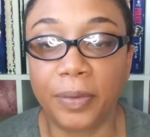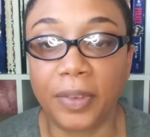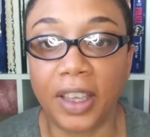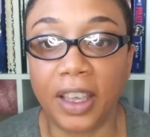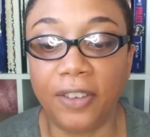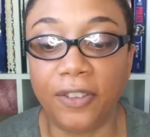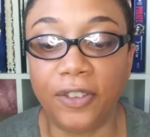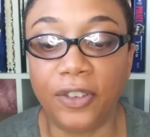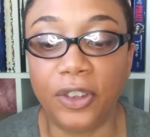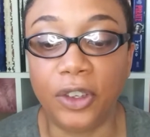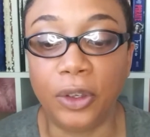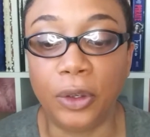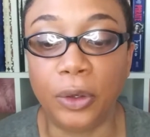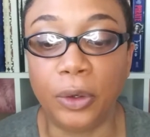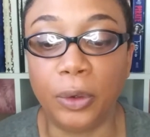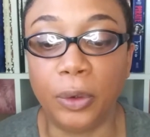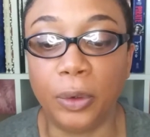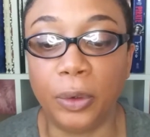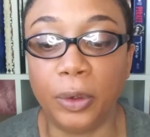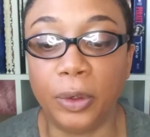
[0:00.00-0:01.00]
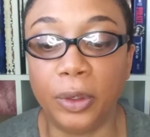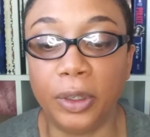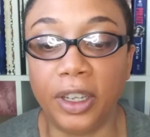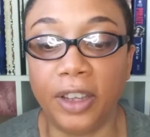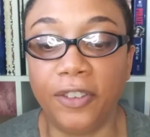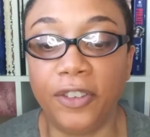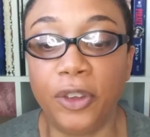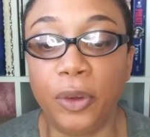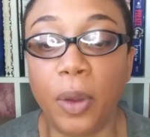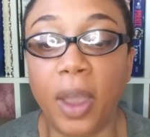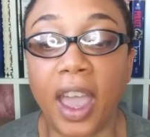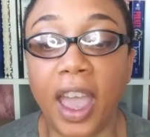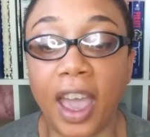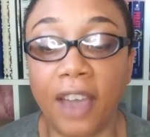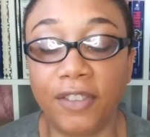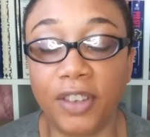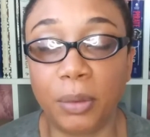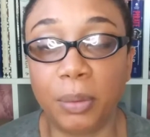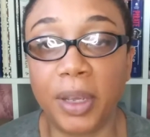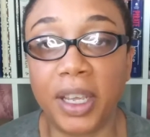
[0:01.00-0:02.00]
If you
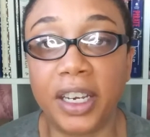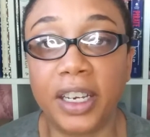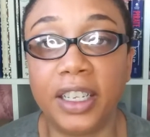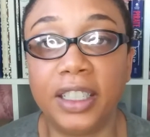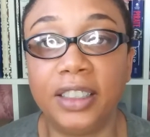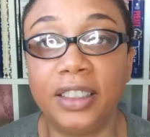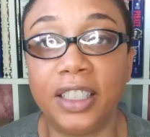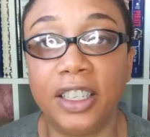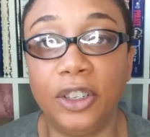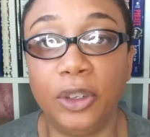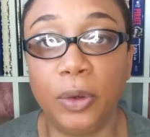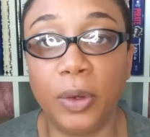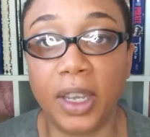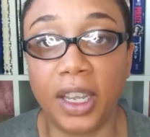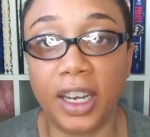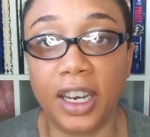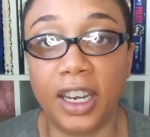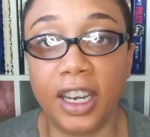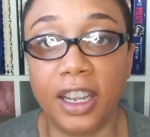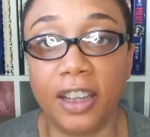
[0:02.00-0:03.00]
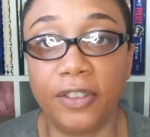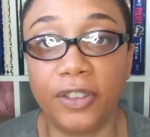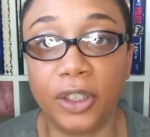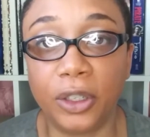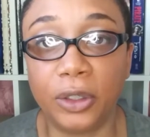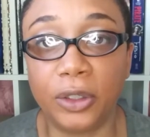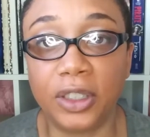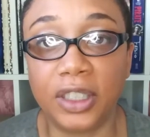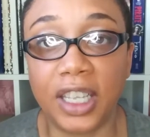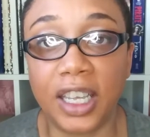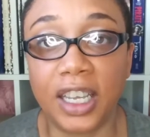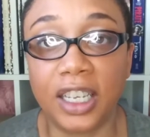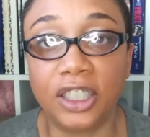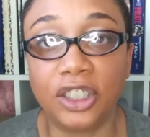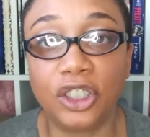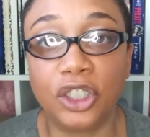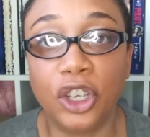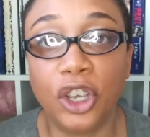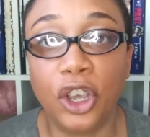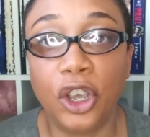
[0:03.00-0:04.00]
have dependents and you get any of those
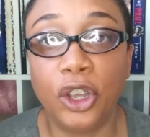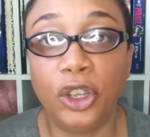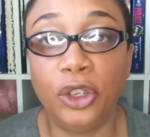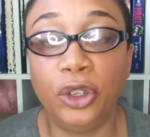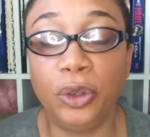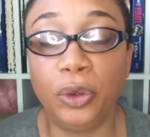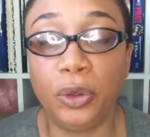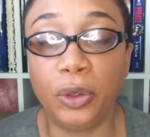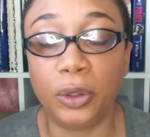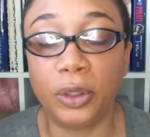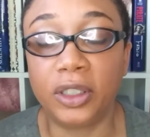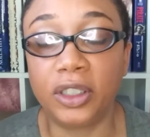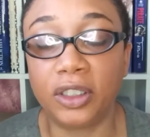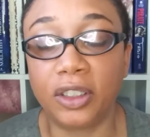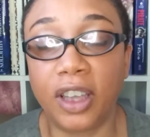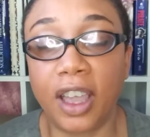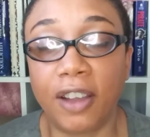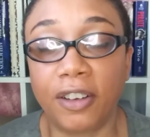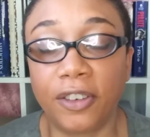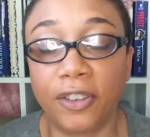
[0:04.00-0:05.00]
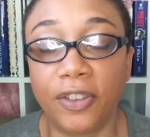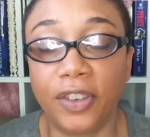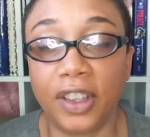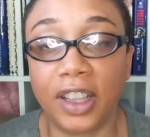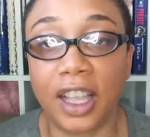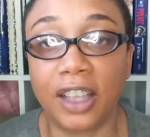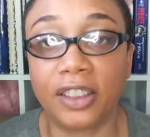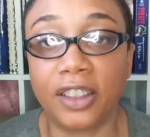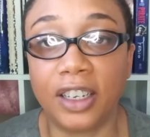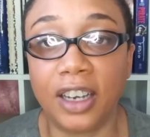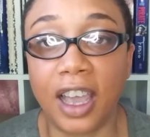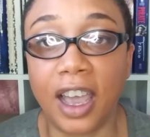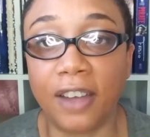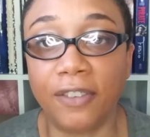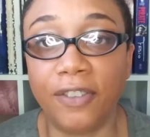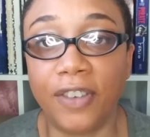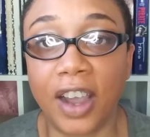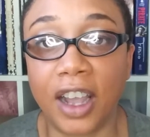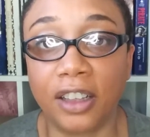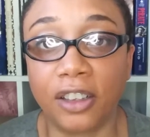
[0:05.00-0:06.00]
things, you do still have to fill out the
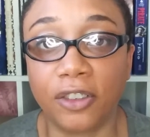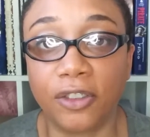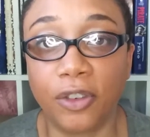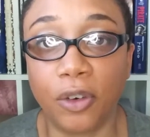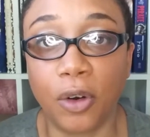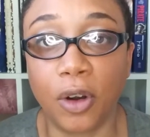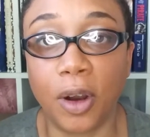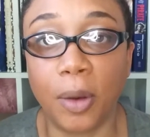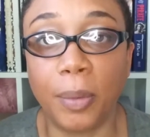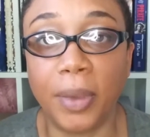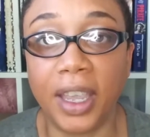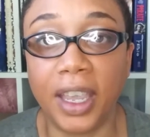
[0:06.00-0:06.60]
non-filer form.